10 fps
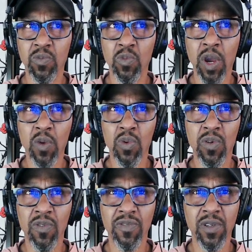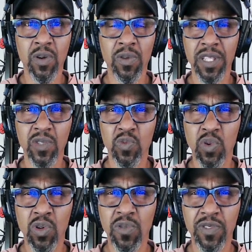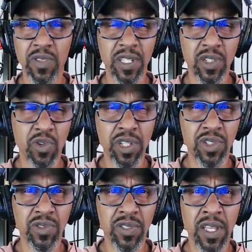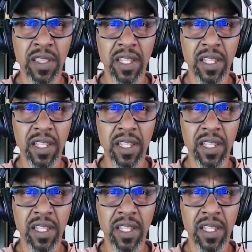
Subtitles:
werewolves, or these wolves, or these creatures,